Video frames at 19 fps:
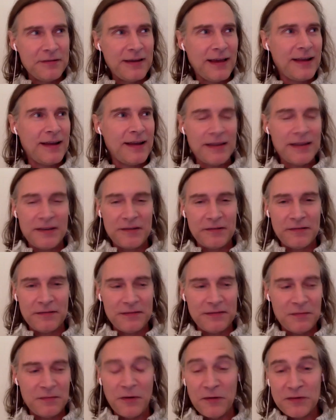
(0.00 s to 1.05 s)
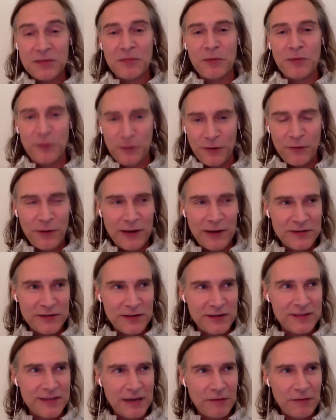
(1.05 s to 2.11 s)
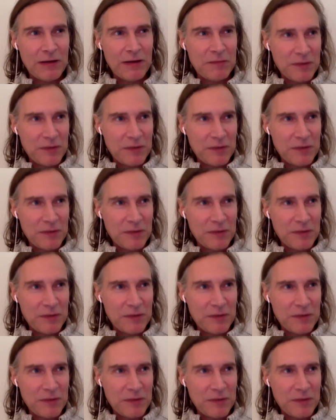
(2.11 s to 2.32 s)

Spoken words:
can't answer the most important questions that way,